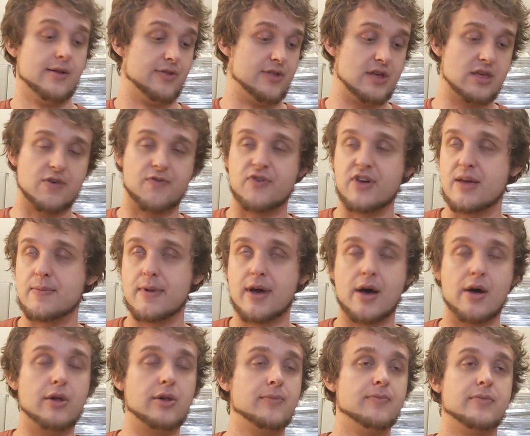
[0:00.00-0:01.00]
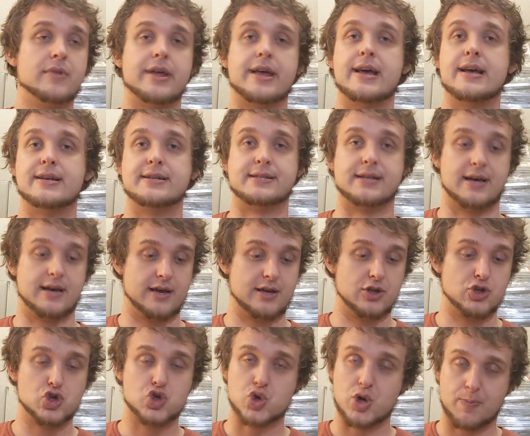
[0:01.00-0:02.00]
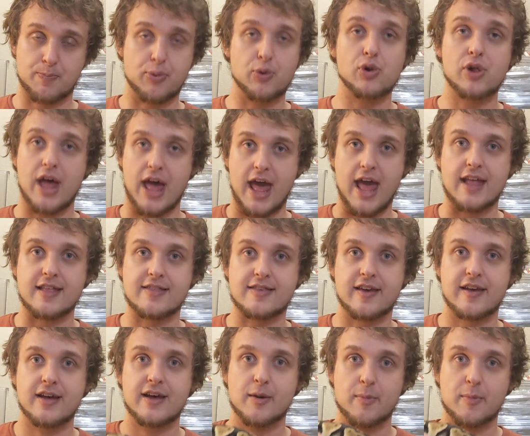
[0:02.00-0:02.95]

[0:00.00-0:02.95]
this female is a triple het